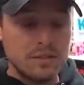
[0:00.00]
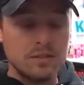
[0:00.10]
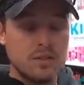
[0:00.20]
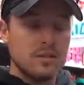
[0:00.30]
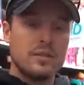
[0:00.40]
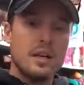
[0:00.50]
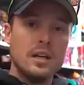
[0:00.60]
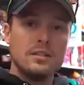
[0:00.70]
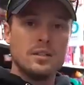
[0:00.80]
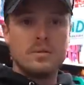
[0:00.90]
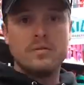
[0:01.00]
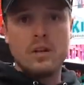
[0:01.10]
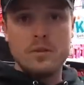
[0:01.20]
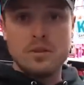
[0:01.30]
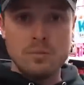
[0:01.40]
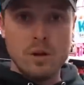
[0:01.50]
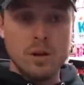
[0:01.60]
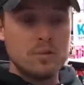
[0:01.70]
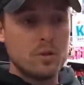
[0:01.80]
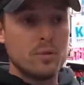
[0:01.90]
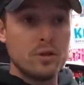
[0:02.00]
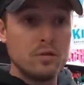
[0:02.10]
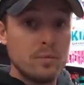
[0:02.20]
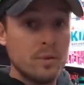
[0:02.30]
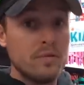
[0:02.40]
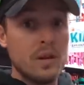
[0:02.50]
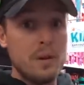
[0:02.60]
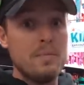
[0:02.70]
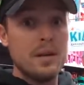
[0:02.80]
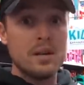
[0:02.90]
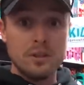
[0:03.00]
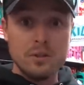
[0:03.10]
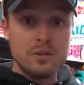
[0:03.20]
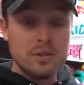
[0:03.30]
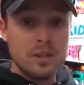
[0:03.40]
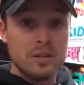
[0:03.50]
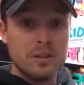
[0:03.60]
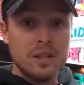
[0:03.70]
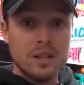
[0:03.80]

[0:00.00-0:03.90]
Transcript: This is just something very small. I'm sure we're gonna do something very big on the Googan channel